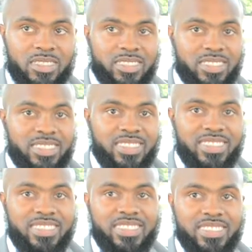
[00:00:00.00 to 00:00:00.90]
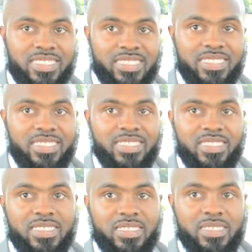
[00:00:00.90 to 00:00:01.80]

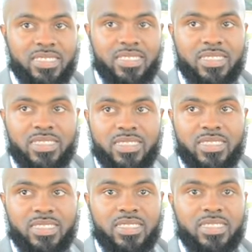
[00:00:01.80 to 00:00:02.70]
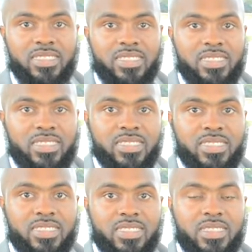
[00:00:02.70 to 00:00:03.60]

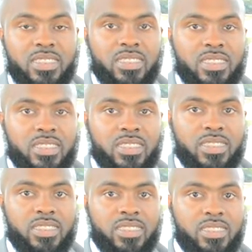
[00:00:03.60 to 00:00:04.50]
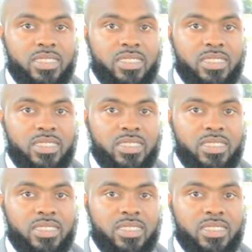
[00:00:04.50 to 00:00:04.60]
This person isn't speaking.